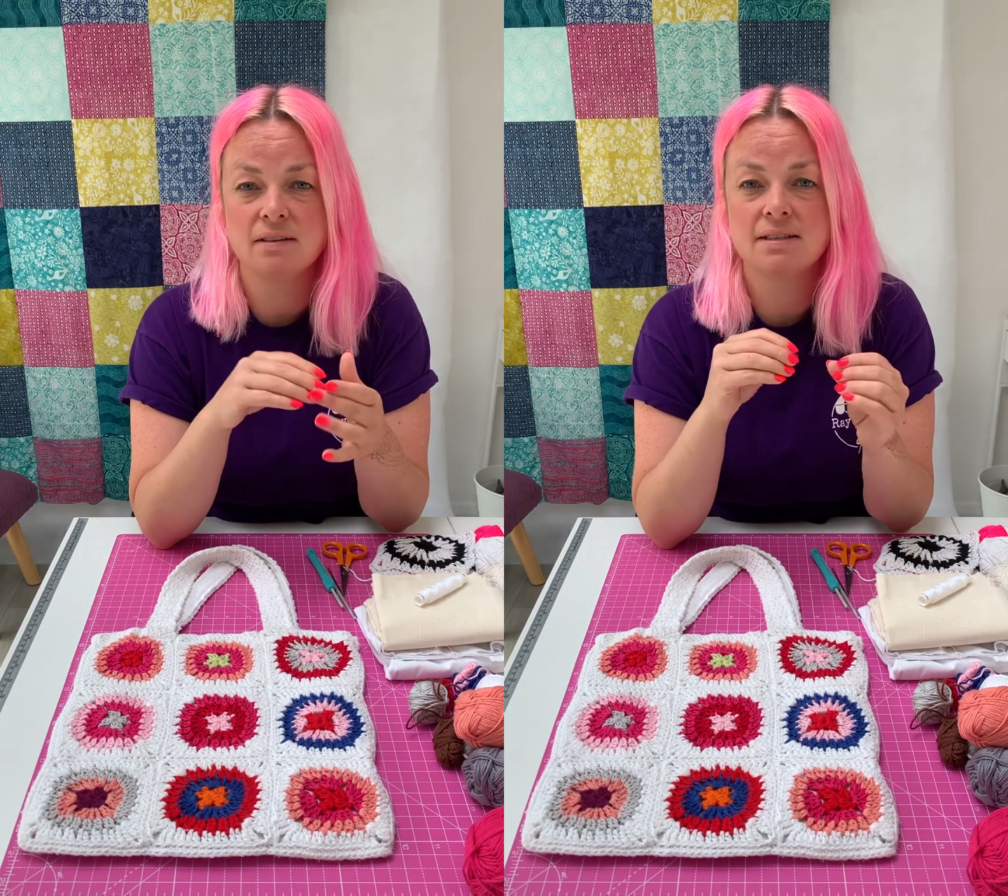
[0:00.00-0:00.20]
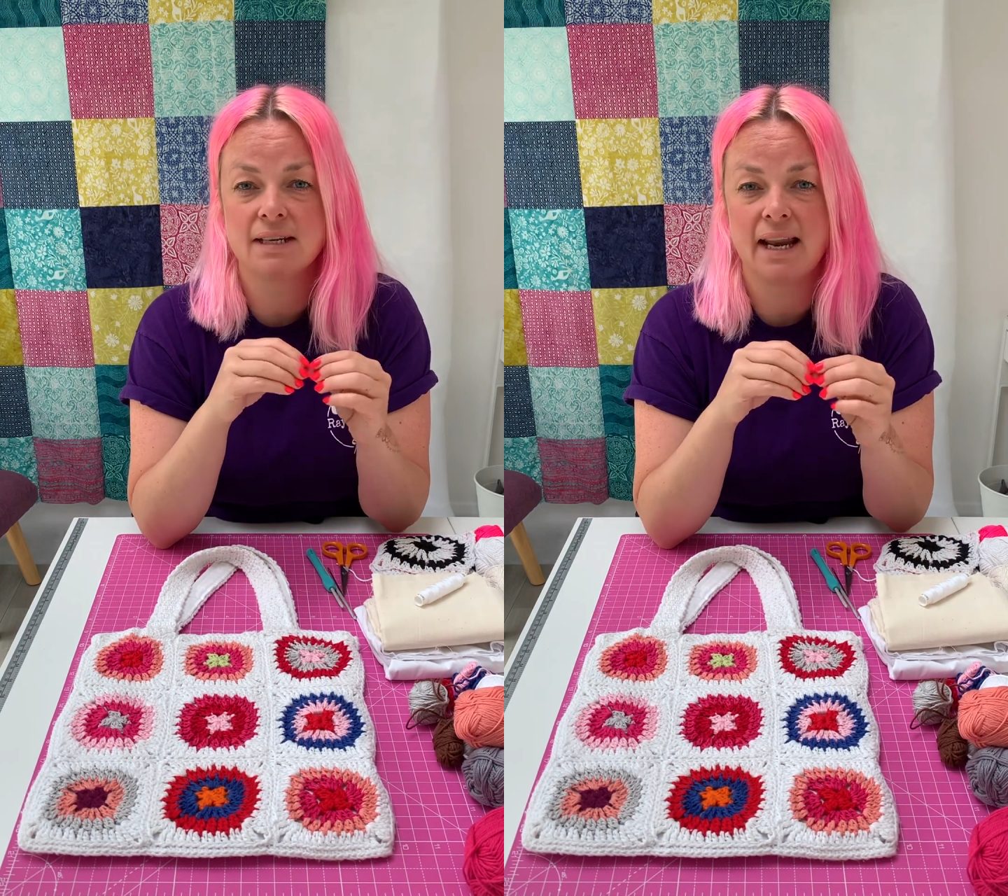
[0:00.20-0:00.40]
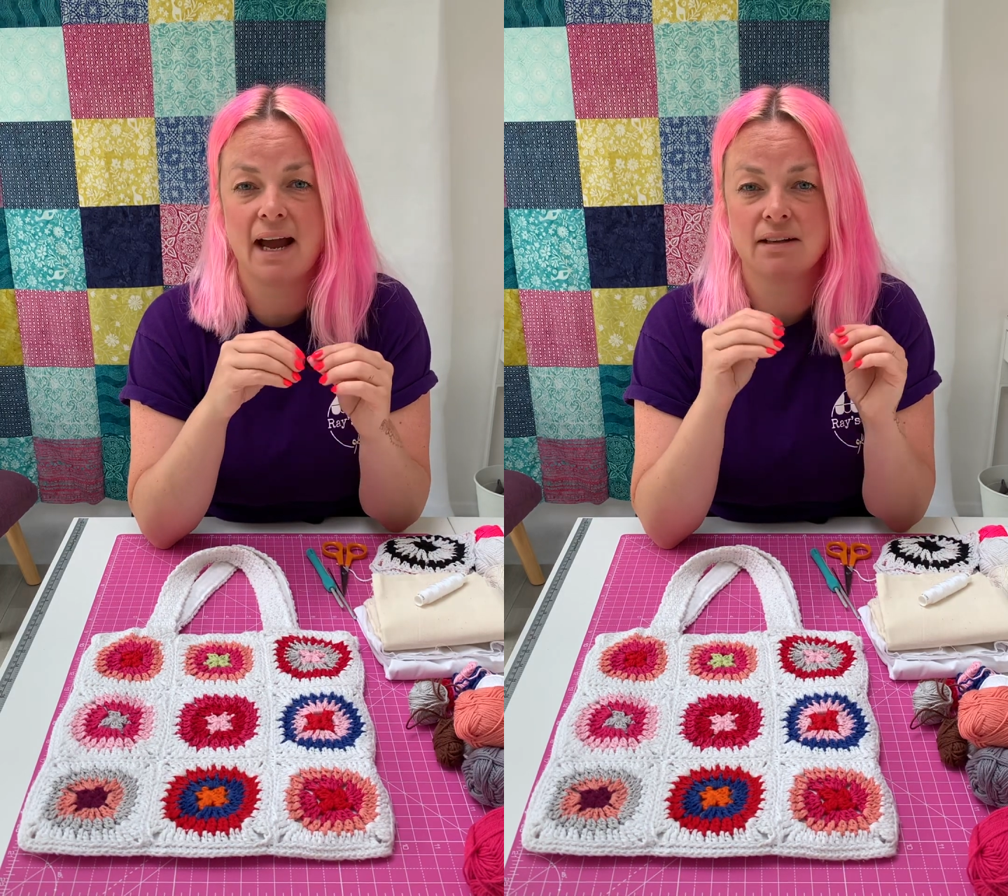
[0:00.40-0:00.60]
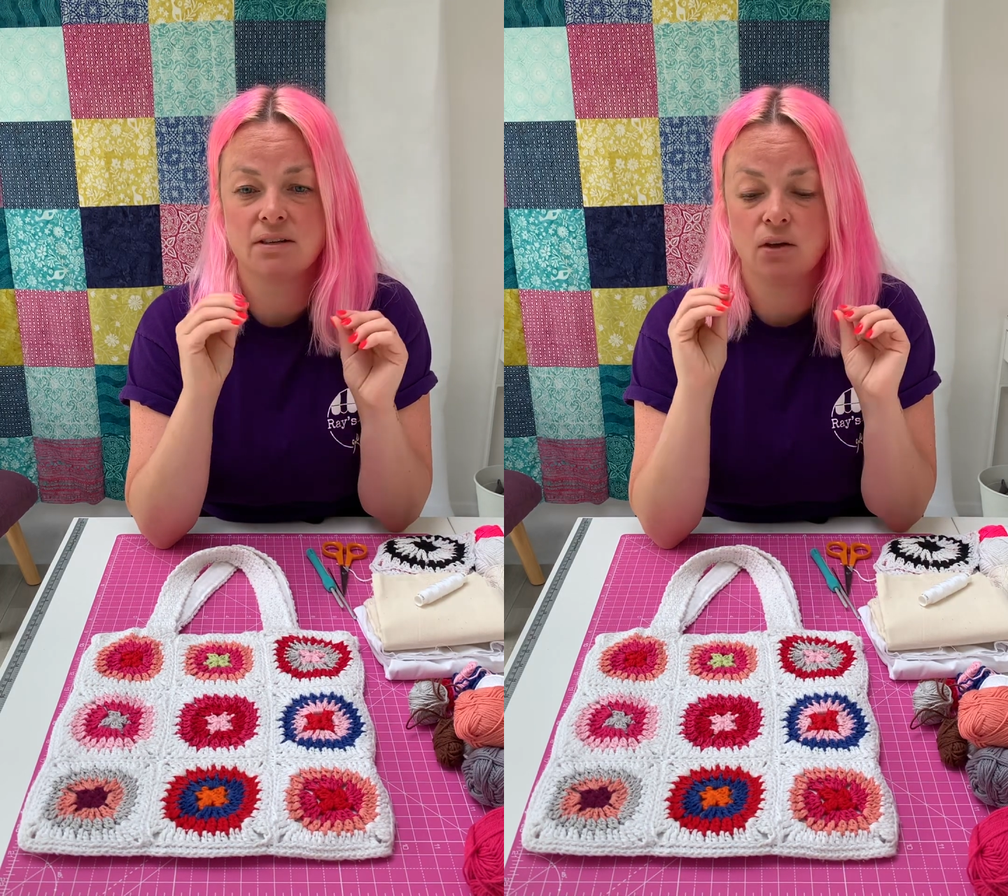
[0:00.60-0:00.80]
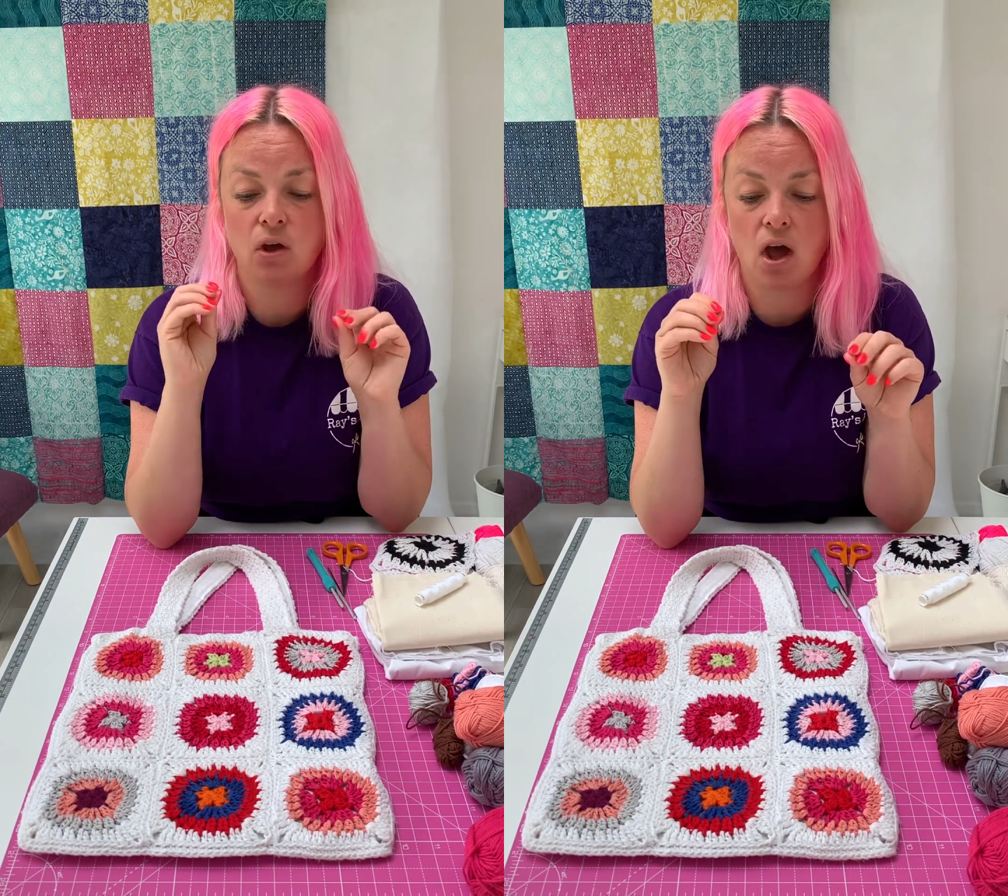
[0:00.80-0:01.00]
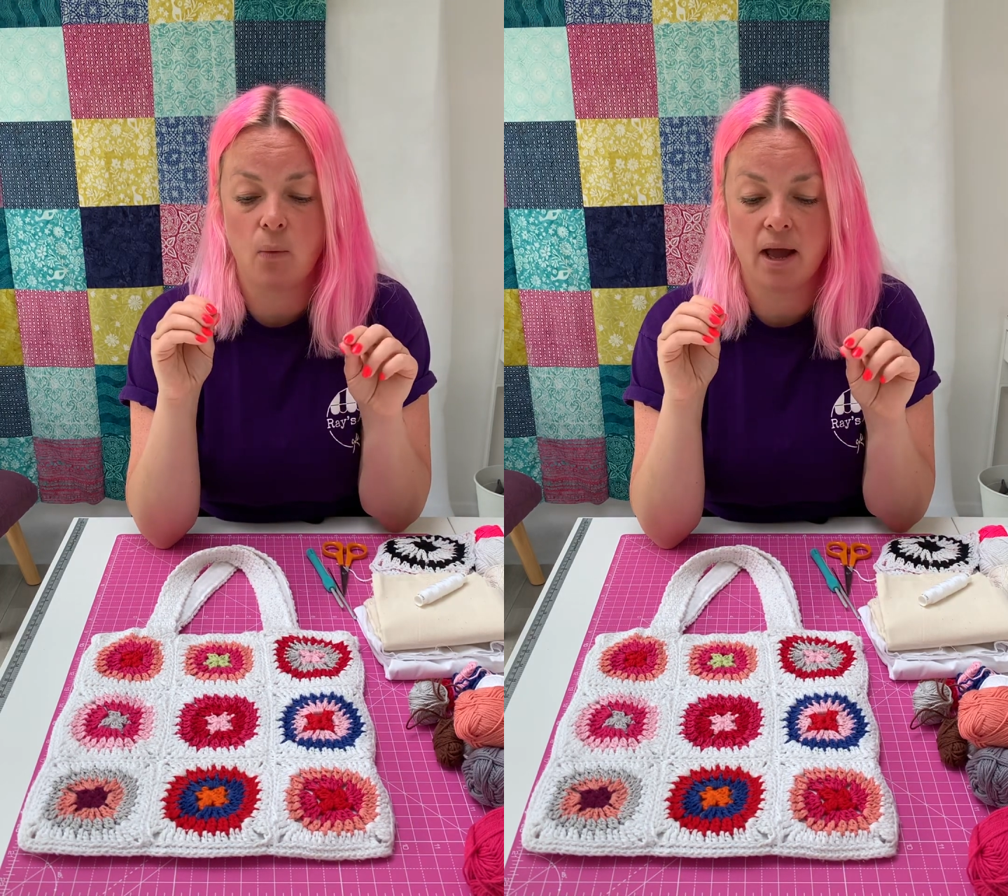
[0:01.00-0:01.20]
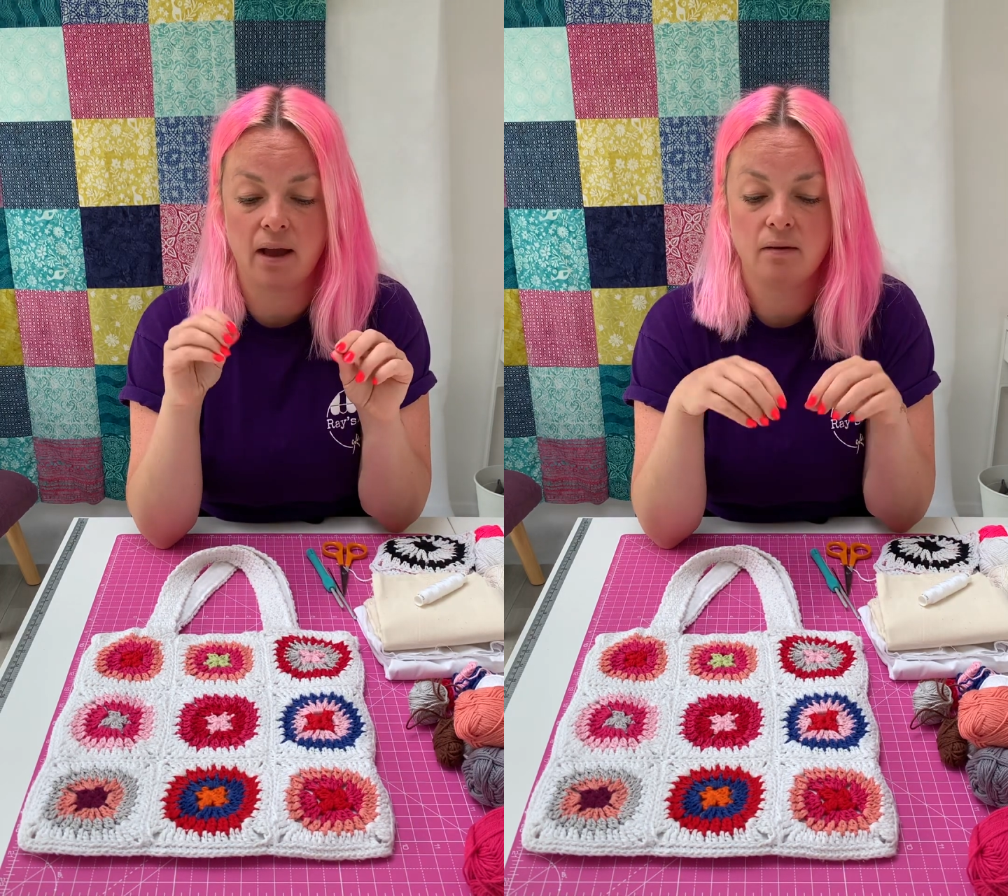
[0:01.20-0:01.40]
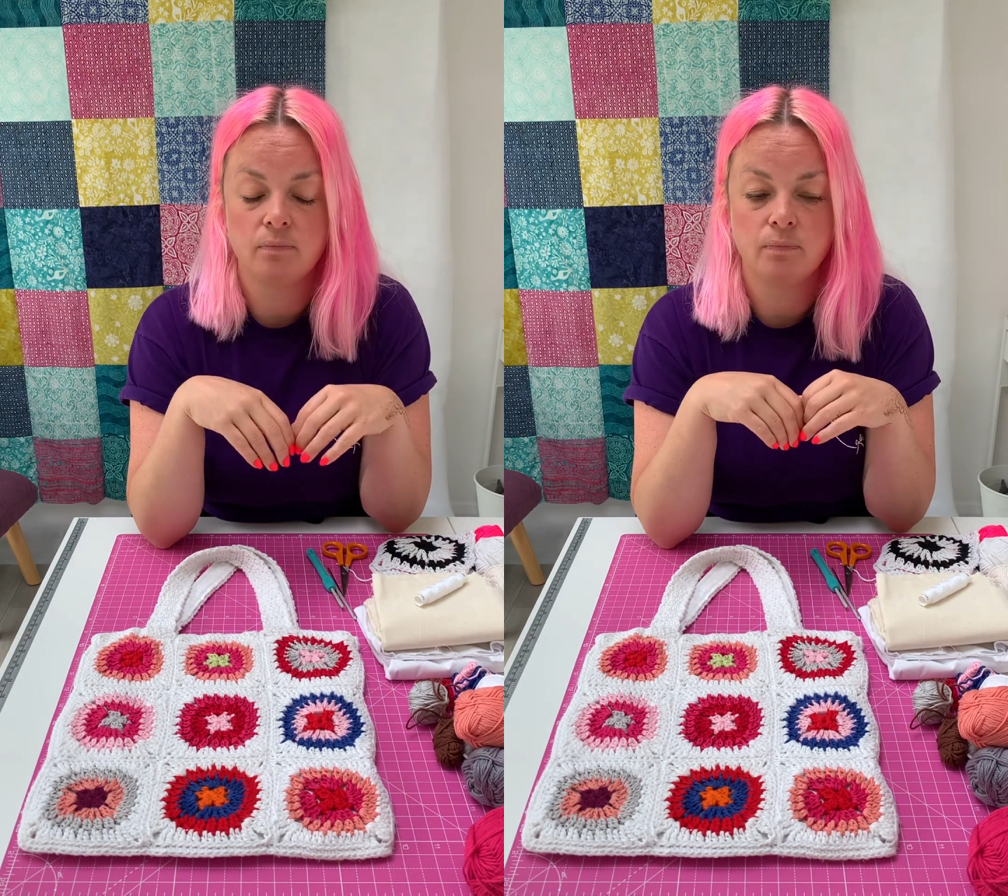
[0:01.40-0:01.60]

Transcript: select going,